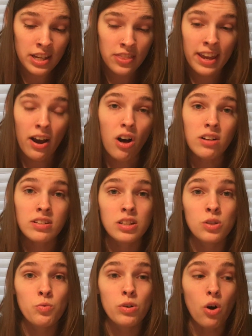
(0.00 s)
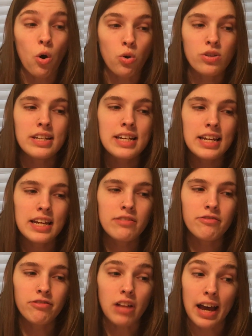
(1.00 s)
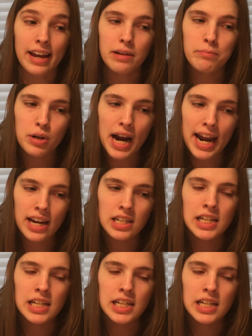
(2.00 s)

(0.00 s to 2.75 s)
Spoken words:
They also will only eat flying prey,